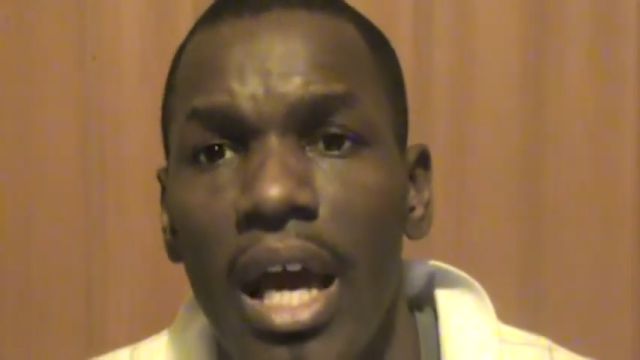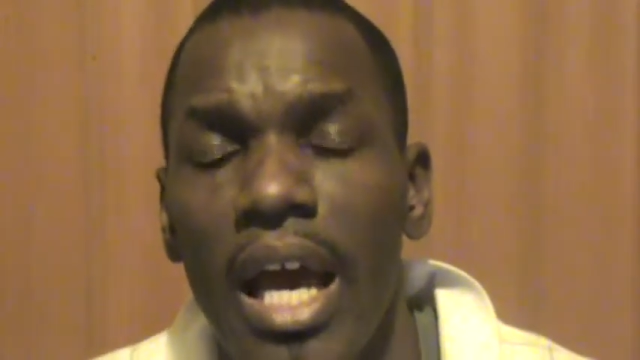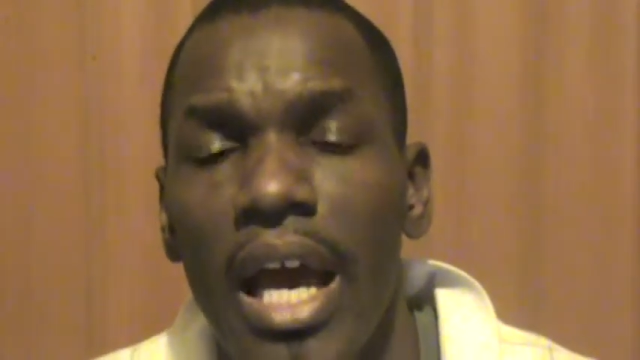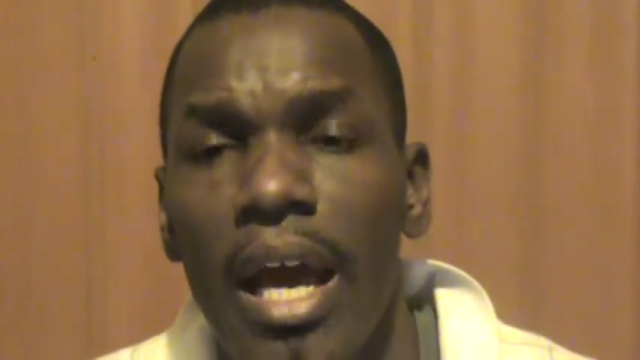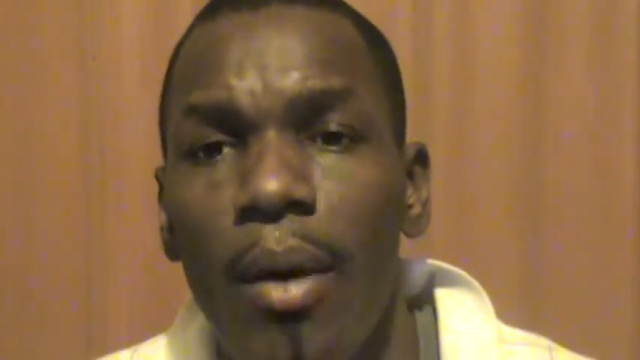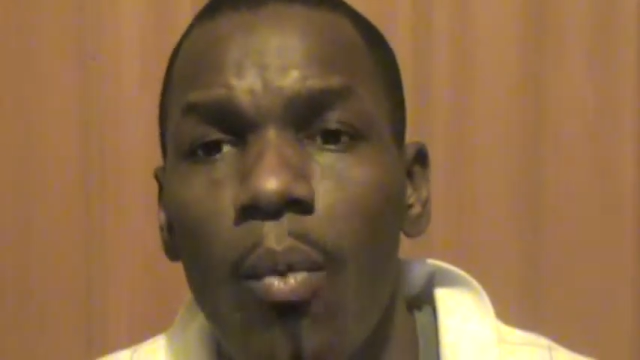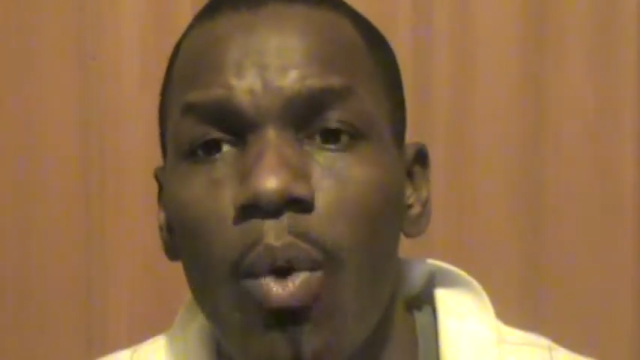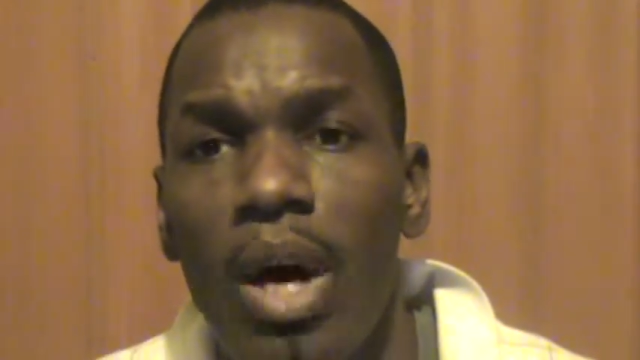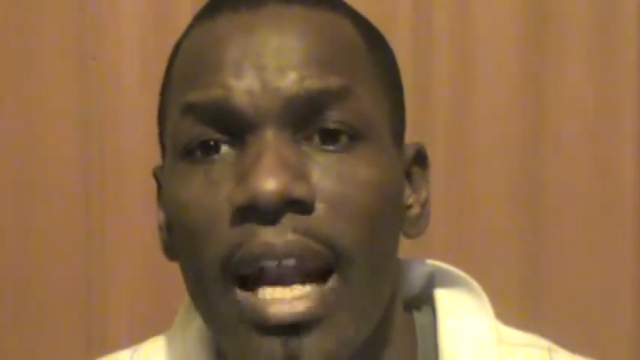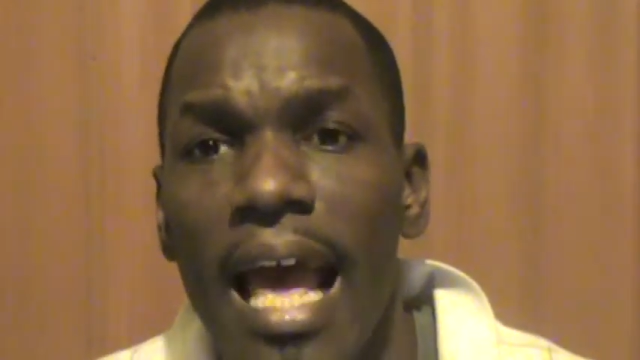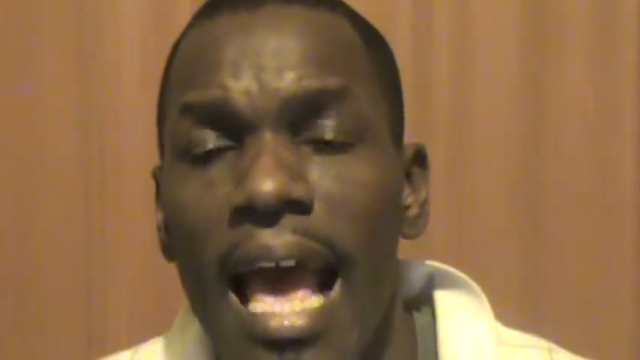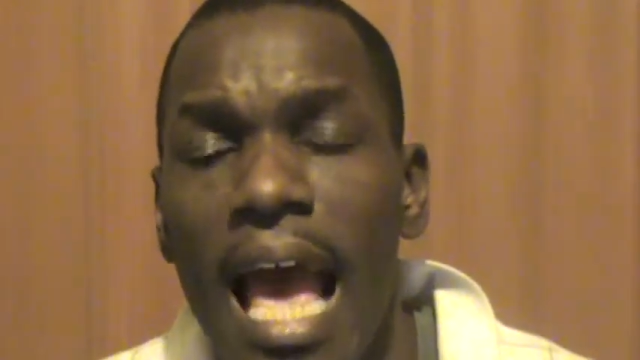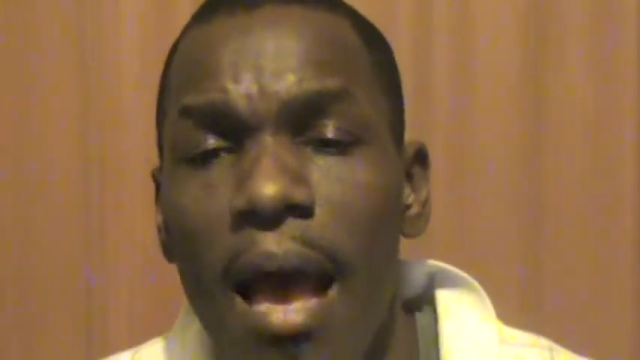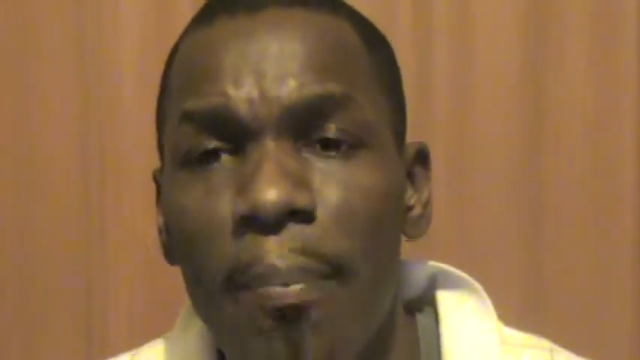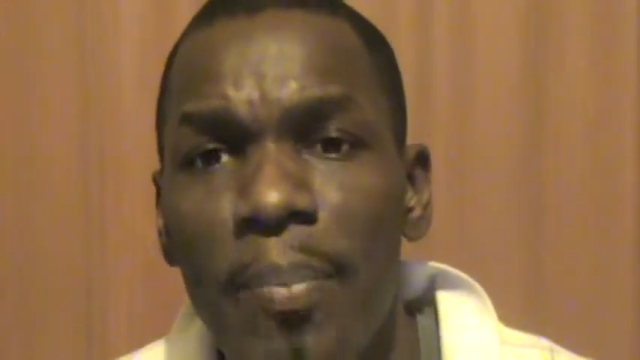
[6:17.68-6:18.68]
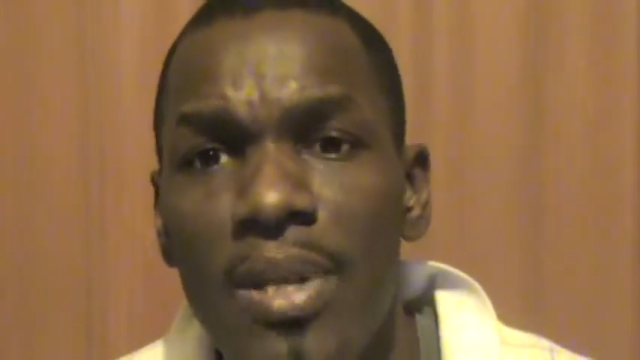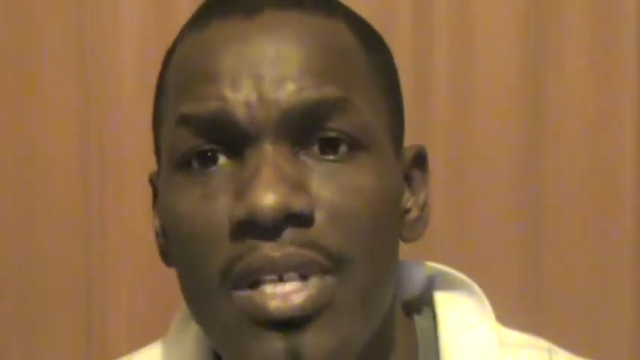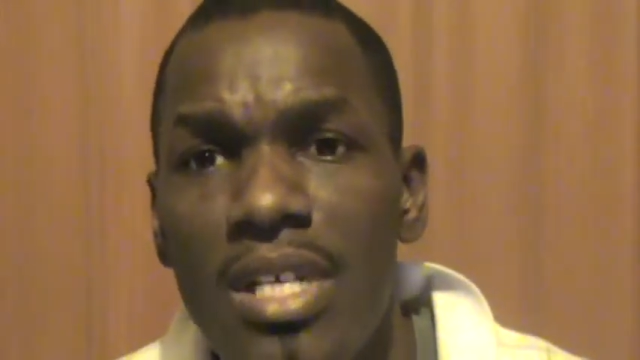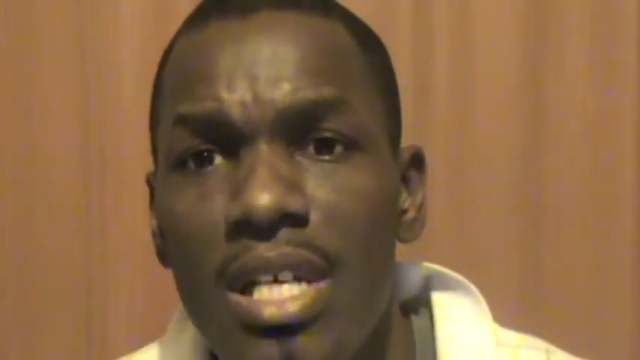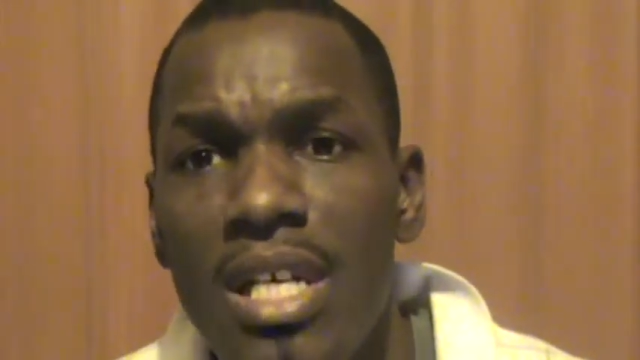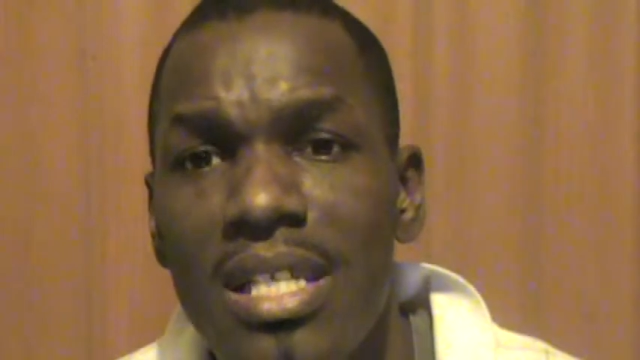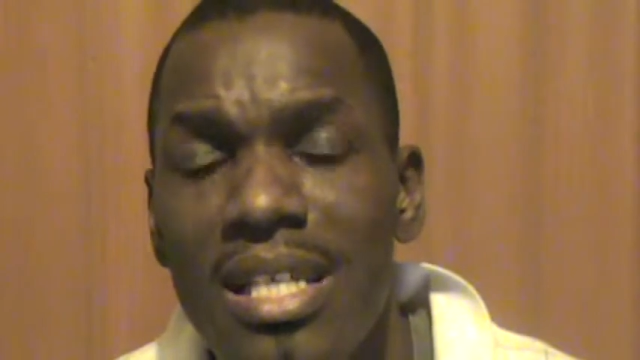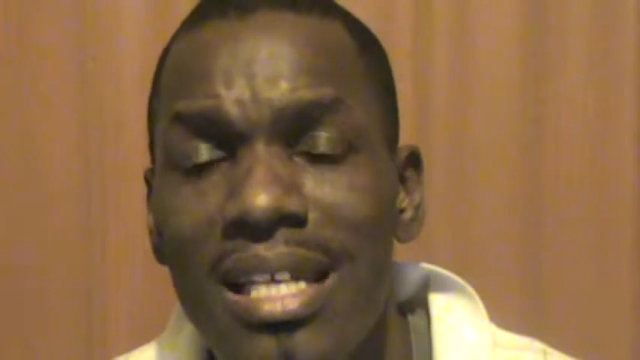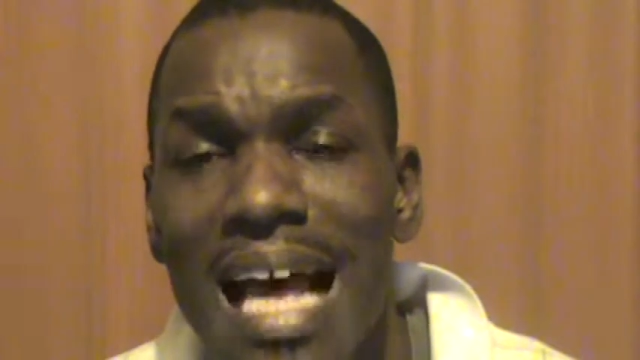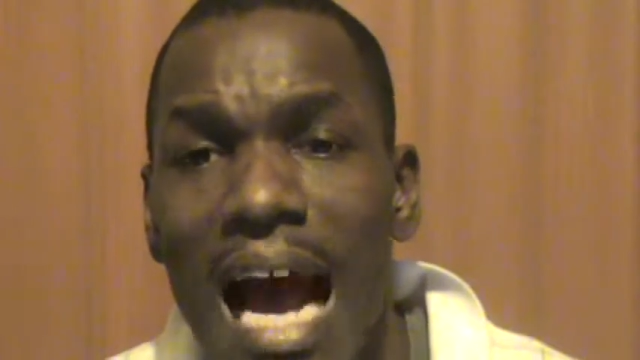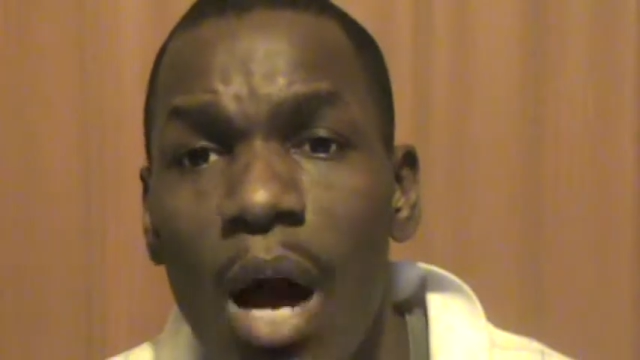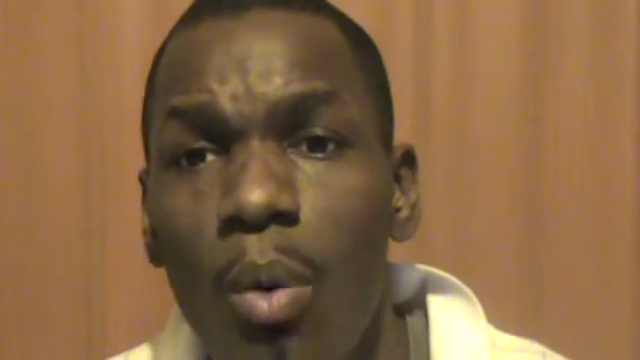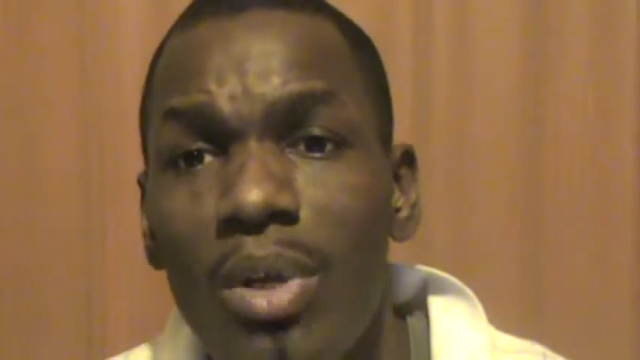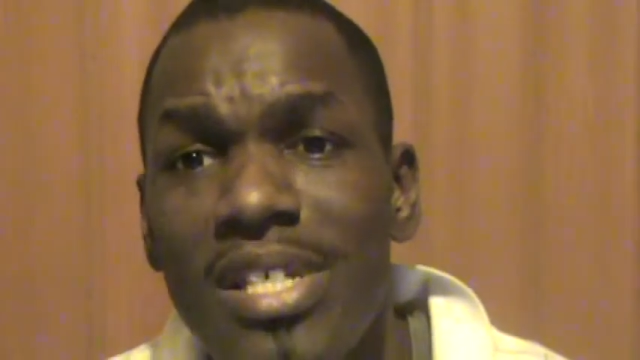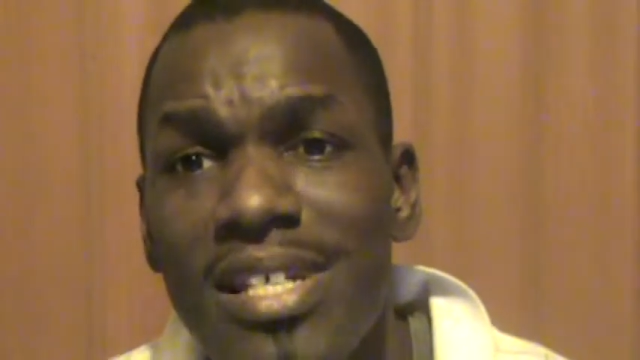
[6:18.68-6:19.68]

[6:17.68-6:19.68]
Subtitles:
And what happens is in our